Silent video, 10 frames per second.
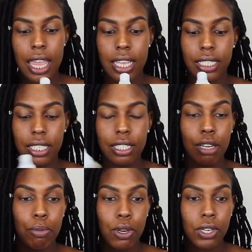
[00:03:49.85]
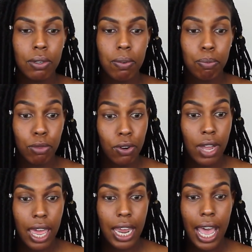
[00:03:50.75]
This is the Mur
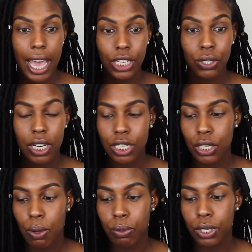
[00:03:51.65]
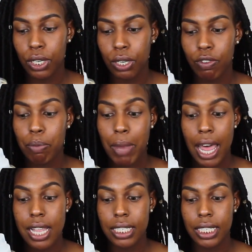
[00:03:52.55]
Murad Hydrating Toner,
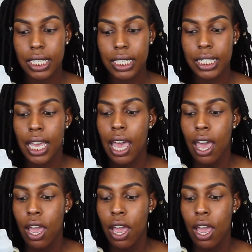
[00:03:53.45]
rebalances,